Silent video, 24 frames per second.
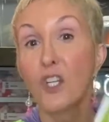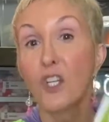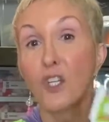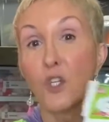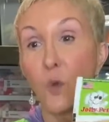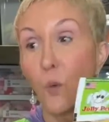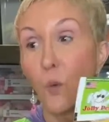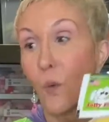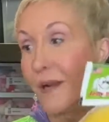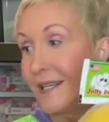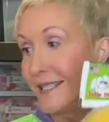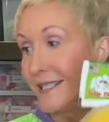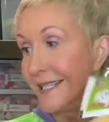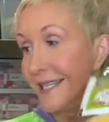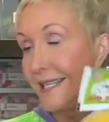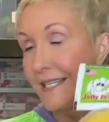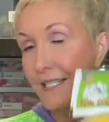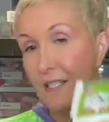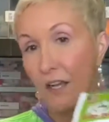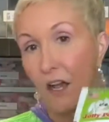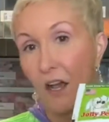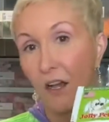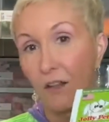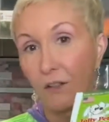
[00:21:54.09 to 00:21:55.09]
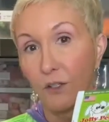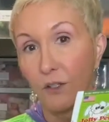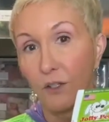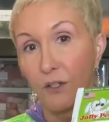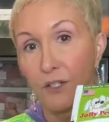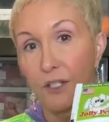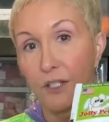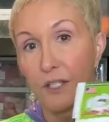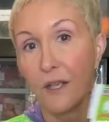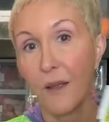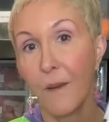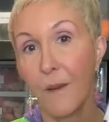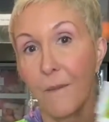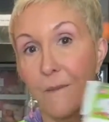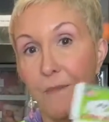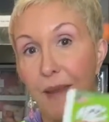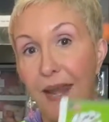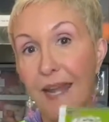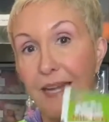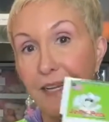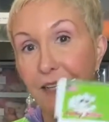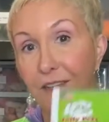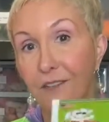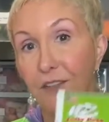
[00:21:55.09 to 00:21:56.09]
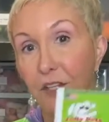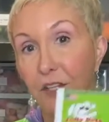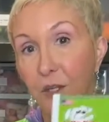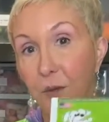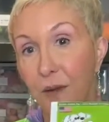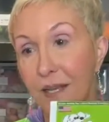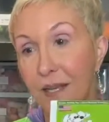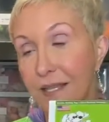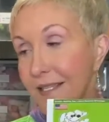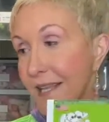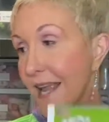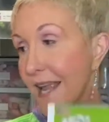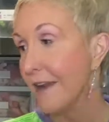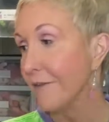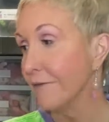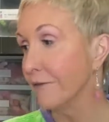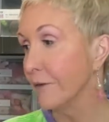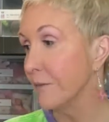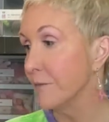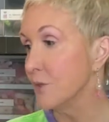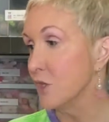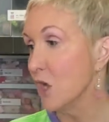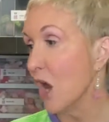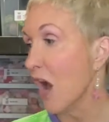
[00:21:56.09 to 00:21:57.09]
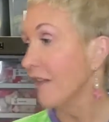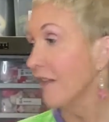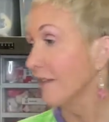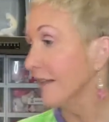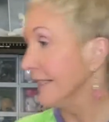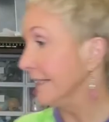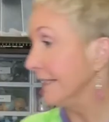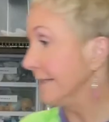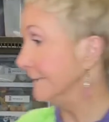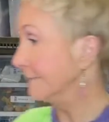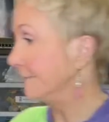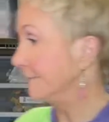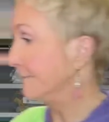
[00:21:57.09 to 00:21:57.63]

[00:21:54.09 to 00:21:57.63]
$20, made in the USA from Jolly.